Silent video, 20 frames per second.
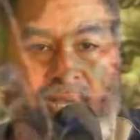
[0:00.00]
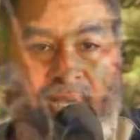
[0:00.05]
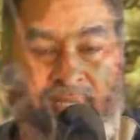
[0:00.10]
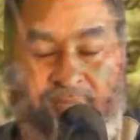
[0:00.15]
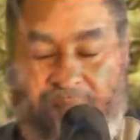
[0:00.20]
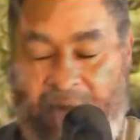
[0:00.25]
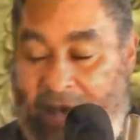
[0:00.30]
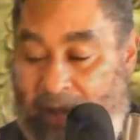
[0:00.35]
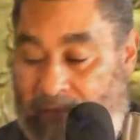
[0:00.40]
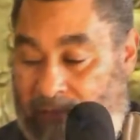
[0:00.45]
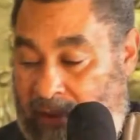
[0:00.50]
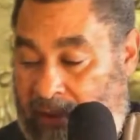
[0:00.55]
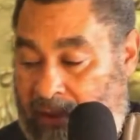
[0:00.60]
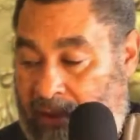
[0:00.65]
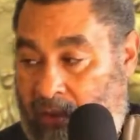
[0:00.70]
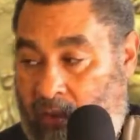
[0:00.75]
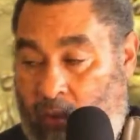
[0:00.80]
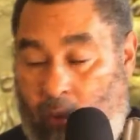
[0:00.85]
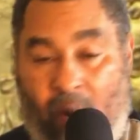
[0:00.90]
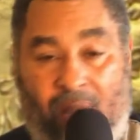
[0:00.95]
has
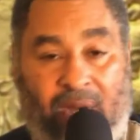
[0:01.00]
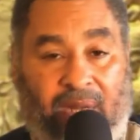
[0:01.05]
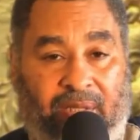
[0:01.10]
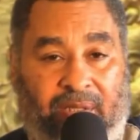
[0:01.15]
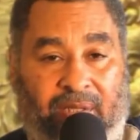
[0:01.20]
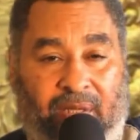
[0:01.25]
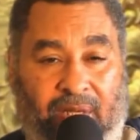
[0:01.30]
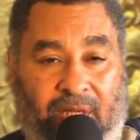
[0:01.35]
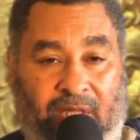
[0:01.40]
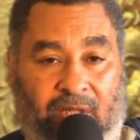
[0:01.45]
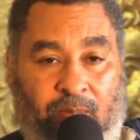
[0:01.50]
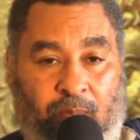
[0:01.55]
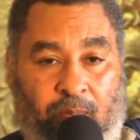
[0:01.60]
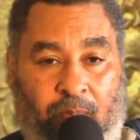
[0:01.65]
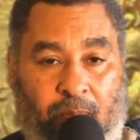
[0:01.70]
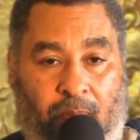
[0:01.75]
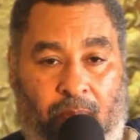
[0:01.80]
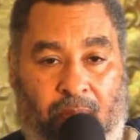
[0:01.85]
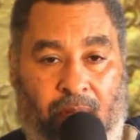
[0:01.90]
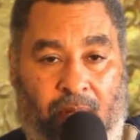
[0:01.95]
ever went into
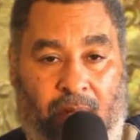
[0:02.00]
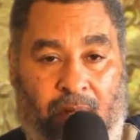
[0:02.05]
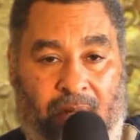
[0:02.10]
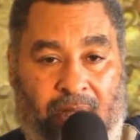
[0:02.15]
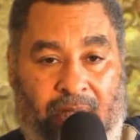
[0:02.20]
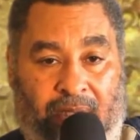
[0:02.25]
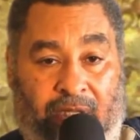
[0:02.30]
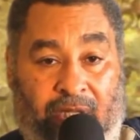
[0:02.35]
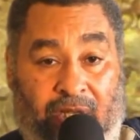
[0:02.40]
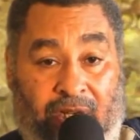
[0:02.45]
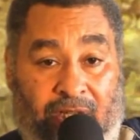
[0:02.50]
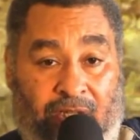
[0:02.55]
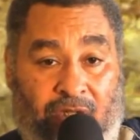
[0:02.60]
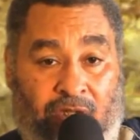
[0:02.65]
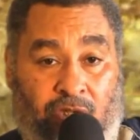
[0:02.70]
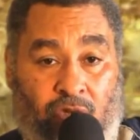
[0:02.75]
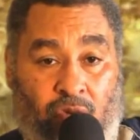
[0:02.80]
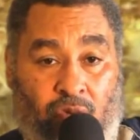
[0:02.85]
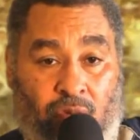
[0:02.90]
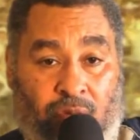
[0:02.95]

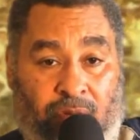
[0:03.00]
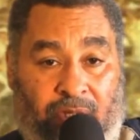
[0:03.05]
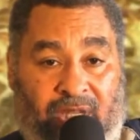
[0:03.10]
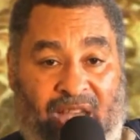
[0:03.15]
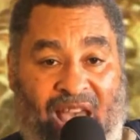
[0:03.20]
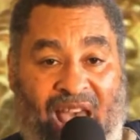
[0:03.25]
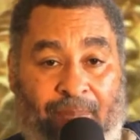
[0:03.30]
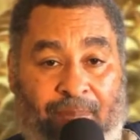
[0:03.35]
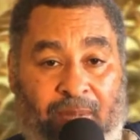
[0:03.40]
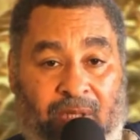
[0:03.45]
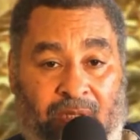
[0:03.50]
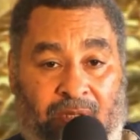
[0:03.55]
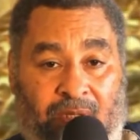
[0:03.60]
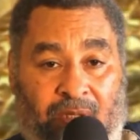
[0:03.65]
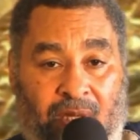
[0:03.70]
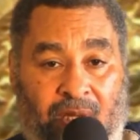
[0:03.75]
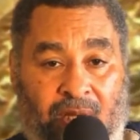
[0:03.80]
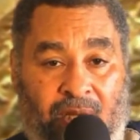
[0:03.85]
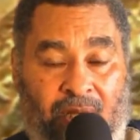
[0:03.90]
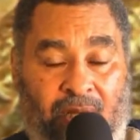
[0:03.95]
these two
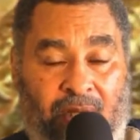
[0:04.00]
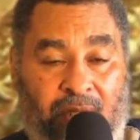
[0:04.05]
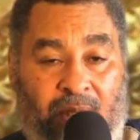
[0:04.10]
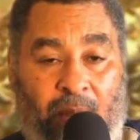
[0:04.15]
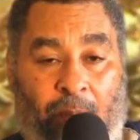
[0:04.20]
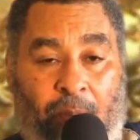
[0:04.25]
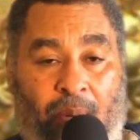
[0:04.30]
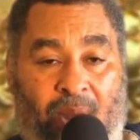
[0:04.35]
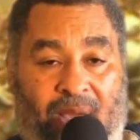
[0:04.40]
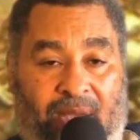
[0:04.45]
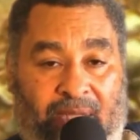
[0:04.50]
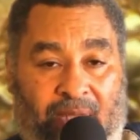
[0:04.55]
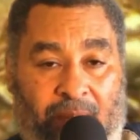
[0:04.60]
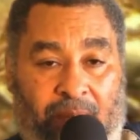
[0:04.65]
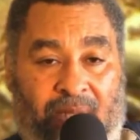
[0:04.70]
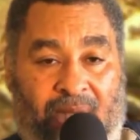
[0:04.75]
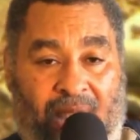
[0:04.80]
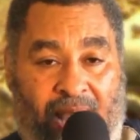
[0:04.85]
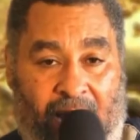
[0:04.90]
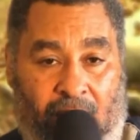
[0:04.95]
chapters to break
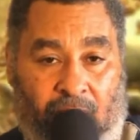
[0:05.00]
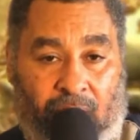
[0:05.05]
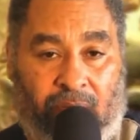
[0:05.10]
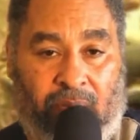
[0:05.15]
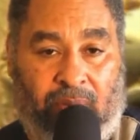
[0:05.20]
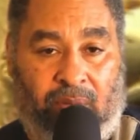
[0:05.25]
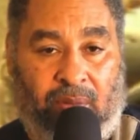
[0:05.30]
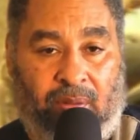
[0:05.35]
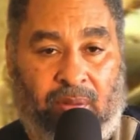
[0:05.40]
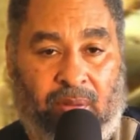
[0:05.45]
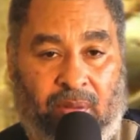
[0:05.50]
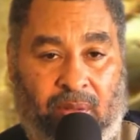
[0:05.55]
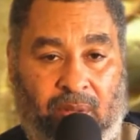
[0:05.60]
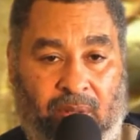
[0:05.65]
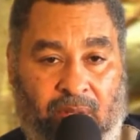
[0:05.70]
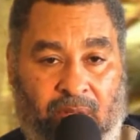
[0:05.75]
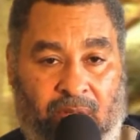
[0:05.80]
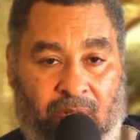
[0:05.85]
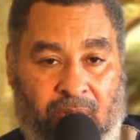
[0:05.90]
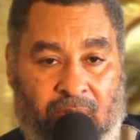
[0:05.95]
them down.
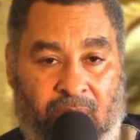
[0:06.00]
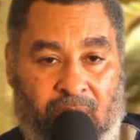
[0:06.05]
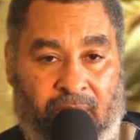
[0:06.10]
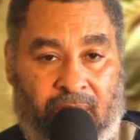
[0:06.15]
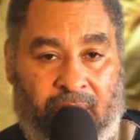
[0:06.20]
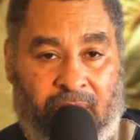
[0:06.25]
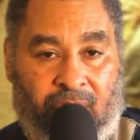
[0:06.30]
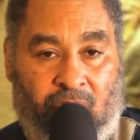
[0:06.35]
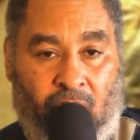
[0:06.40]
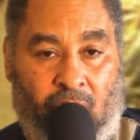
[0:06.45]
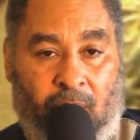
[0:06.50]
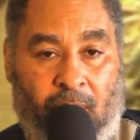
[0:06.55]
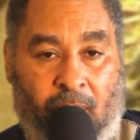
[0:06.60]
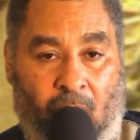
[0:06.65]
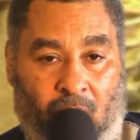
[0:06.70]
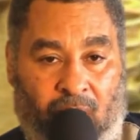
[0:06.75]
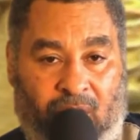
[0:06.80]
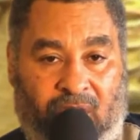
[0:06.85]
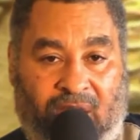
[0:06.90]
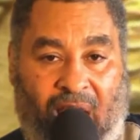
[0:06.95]
So the
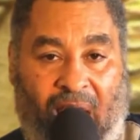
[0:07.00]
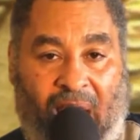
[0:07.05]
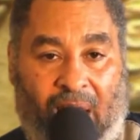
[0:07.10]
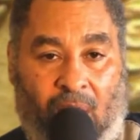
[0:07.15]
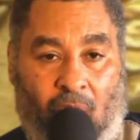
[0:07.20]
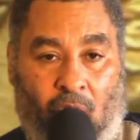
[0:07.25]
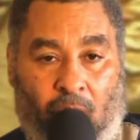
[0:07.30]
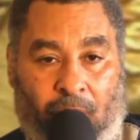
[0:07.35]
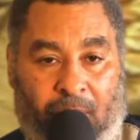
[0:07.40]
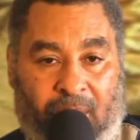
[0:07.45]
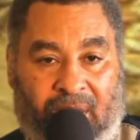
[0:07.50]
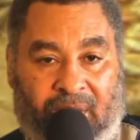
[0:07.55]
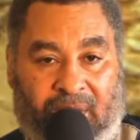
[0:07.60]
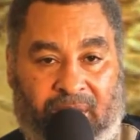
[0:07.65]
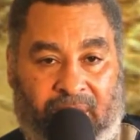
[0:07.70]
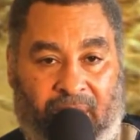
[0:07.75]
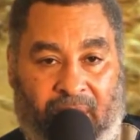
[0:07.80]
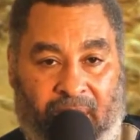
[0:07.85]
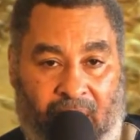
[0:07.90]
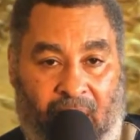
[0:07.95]
Most High opened
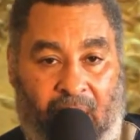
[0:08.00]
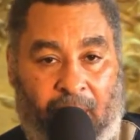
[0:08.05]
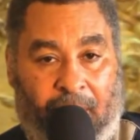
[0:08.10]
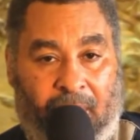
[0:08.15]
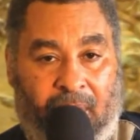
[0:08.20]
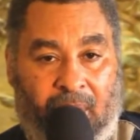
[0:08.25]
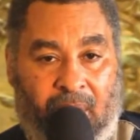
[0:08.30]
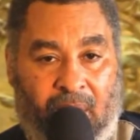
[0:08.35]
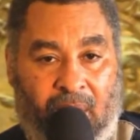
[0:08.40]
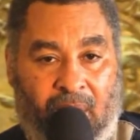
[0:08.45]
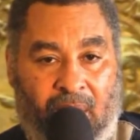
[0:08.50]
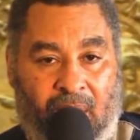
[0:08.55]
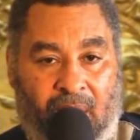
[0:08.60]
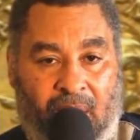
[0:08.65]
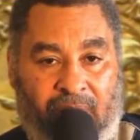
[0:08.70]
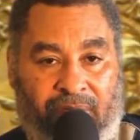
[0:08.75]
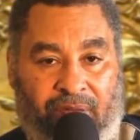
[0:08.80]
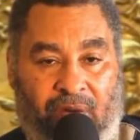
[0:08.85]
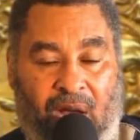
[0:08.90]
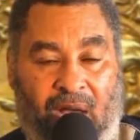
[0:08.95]
this thing up
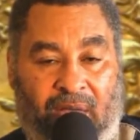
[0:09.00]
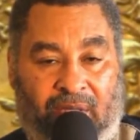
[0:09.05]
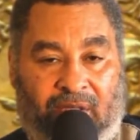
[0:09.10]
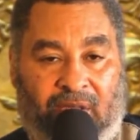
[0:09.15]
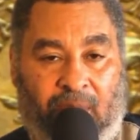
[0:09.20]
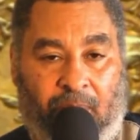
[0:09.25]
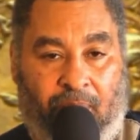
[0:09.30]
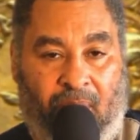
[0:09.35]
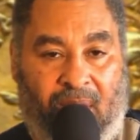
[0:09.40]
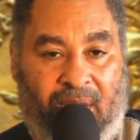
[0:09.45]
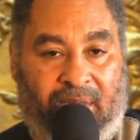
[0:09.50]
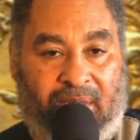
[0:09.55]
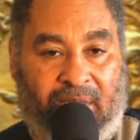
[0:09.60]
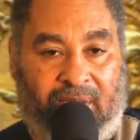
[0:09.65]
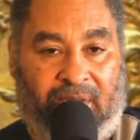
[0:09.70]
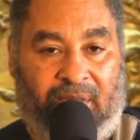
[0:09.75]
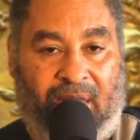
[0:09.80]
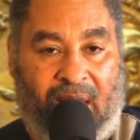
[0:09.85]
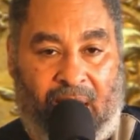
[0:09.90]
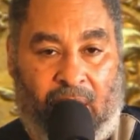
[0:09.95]
for us to break
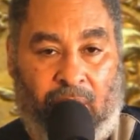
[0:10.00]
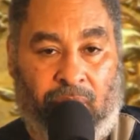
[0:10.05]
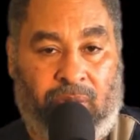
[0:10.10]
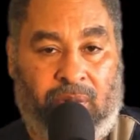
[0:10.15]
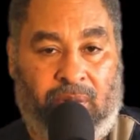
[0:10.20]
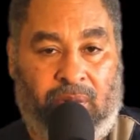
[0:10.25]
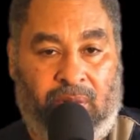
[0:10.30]
this down.